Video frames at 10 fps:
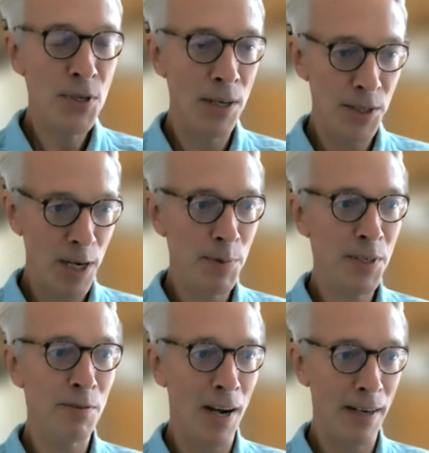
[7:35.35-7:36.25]

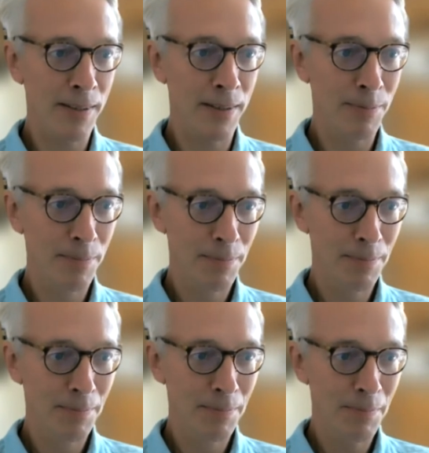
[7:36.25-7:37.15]
transcription factor,
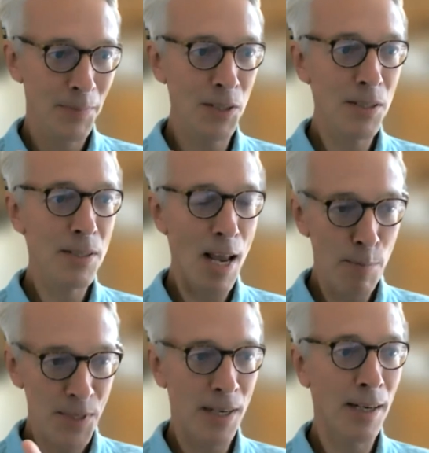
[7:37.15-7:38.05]
the
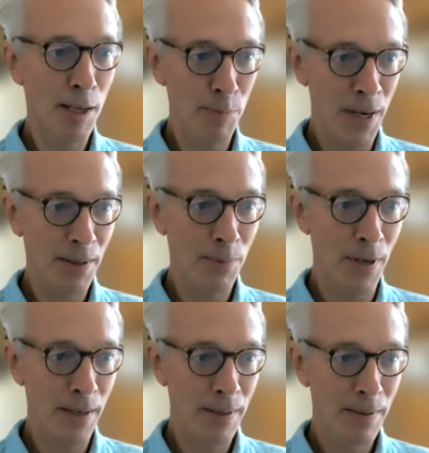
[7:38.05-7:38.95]
same signaling pathway.